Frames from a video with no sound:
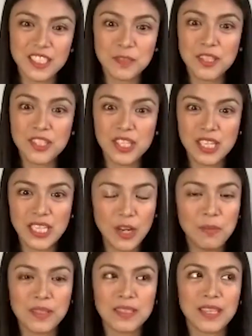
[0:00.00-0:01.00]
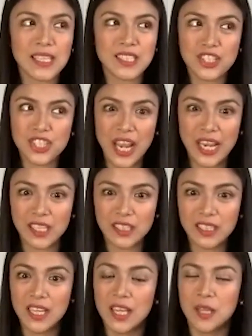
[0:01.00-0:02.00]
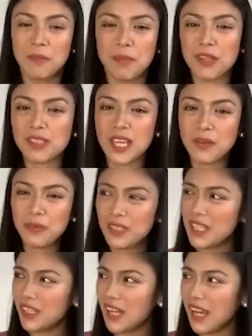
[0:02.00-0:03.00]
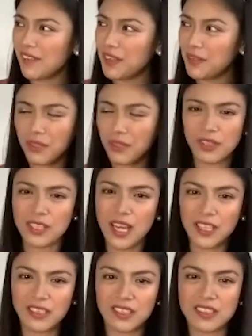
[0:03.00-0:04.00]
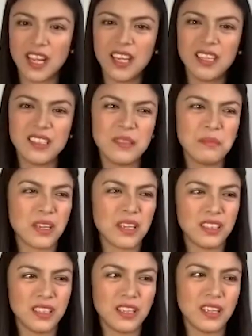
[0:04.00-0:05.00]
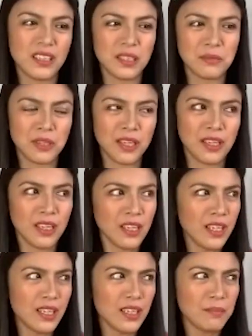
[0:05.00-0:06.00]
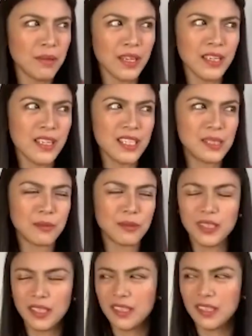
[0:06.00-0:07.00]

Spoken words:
especially now, but as a child, because I would hear everyone, all the adults, na, ay, hindi maganda yan ang itim niya. Parang inisip ko, yan ang